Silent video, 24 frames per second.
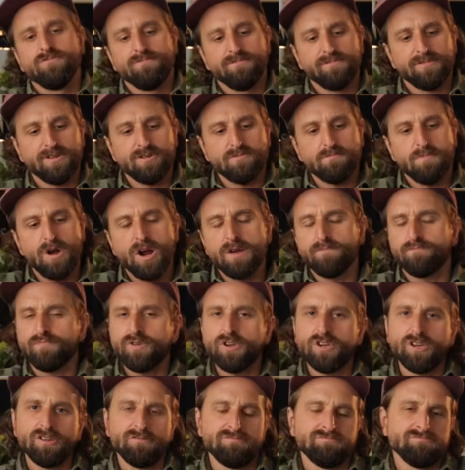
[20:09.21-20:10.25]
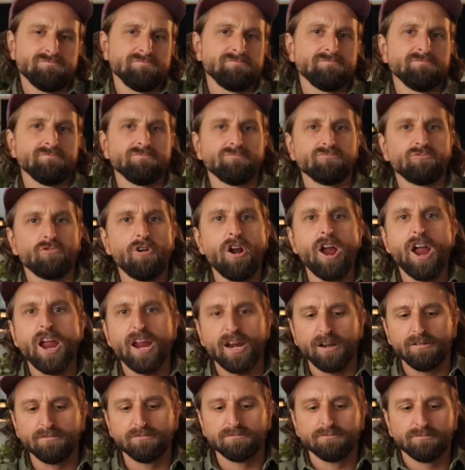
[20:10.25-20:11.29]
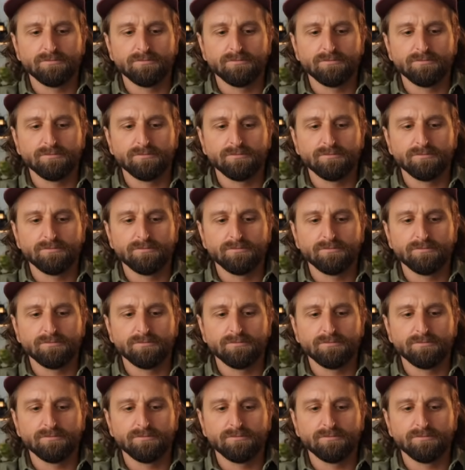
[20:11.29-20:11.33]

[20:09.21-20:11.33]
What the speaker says: there might be rain,